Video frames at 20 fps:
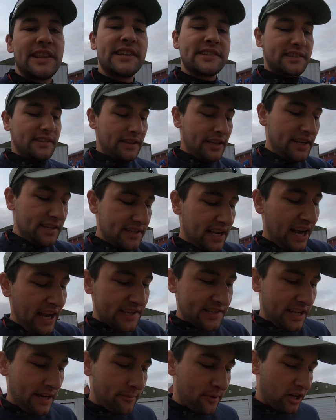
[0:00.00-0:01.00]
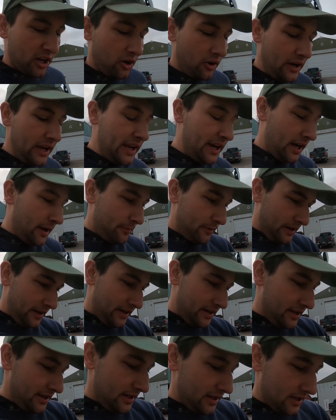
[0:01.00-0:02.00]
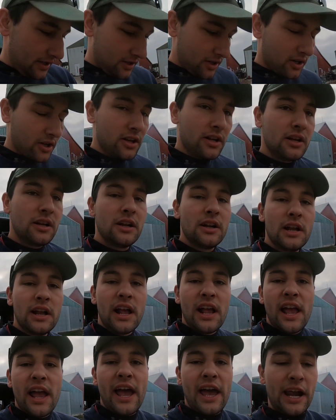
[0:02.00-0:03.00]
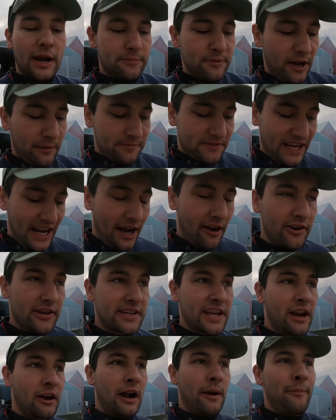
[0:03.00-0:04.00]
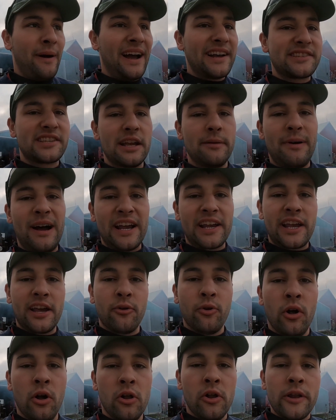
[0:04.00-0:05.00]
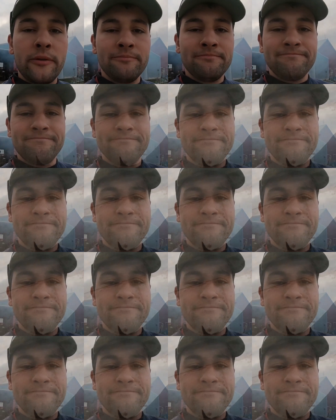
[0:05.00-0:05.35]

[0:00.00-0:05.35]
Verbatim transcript: with this these guys and I'm gonna go head up and head up uptown and grab my semi and get rolling.